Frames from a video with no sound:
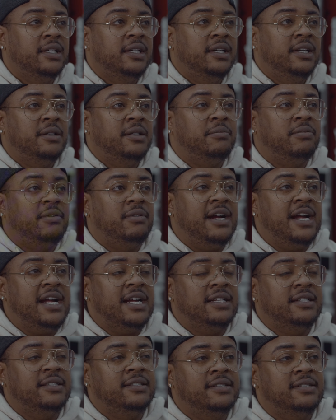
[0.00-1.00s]
and a
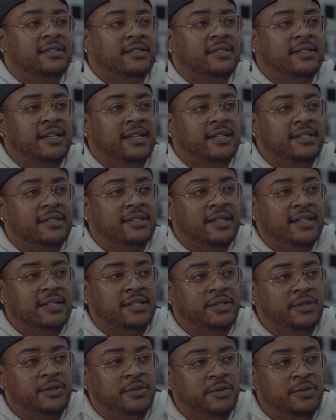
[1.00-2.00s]
practice that
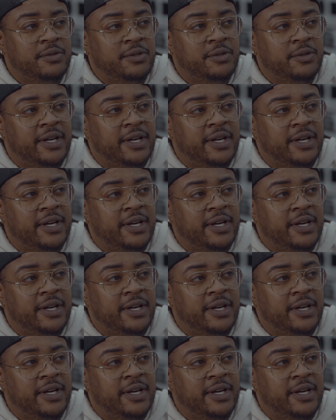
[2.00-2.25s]
you